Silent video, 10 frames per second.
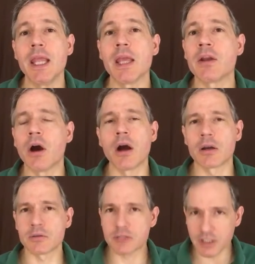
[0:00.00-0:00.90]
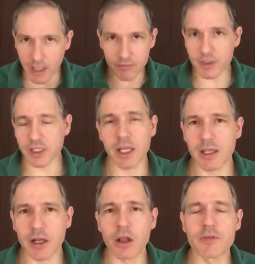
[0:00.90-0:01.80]
in our every in,
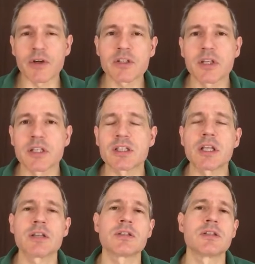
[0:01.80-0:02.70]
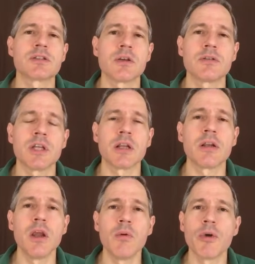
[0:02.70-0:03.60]
in all of our discussions
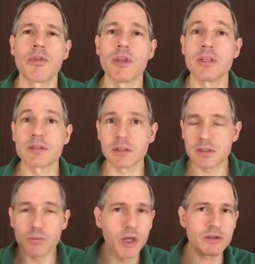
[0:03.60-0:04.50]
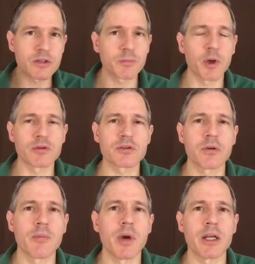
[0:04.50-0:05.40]
associated with these this wellness approach
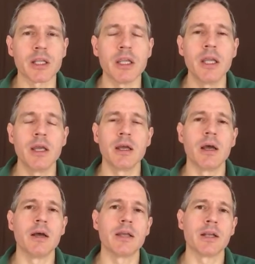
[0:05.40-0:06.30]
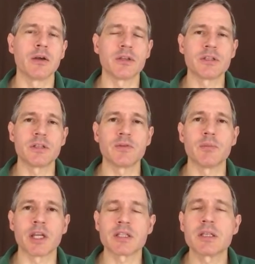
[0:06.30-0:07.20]
to our body uh, and all these
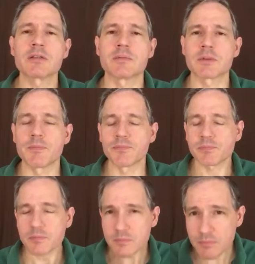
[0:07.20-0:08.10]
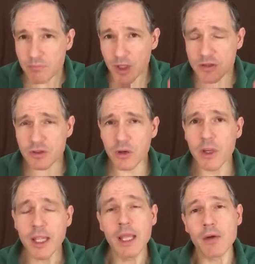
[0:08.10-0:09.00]
different body systems.
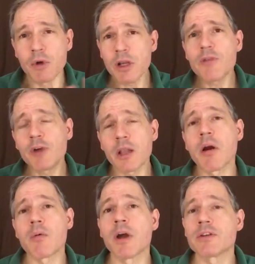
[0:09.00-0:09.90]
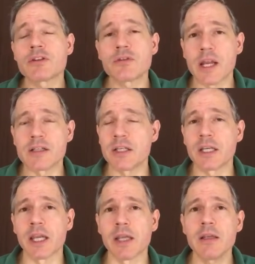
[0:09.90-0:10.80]
So we're going to follow our wellness strategy
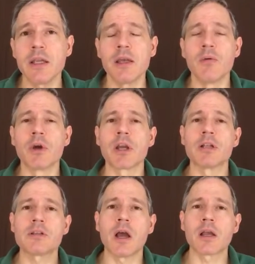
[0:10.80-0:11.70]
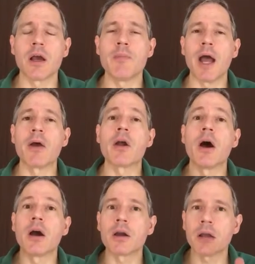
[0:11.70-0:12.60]
again. We're going to talk about
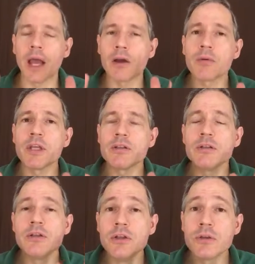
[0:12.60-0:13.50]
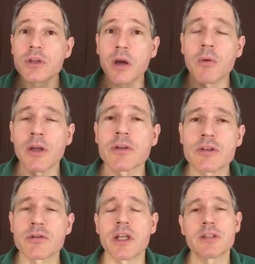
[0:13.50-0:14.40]
our how do we use our
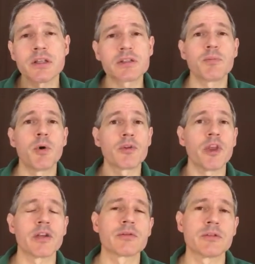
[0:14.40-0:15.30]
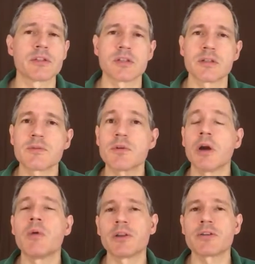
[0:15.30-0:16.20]
wellness strategy to support the endocrine system. So
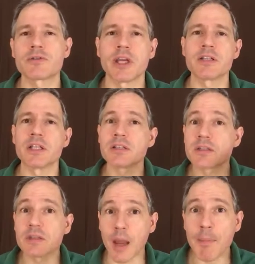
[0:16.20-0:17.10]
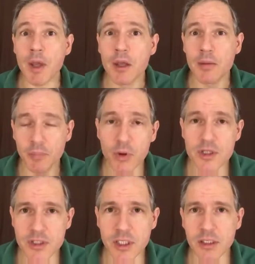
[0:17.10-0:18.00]
our wellness strategy is stop
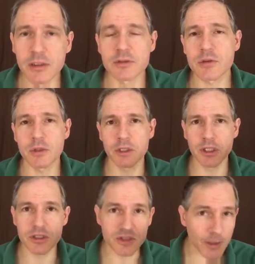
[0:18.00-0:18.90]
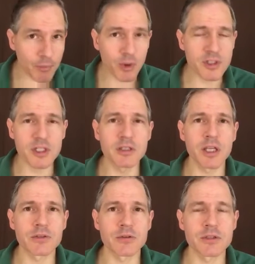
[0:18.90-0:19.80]
poisoning. So we're going to look at stop poisoning
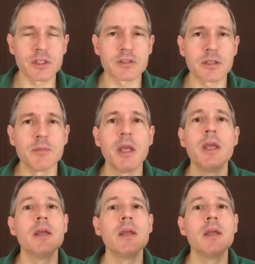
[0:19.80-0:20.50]
the endocrine system.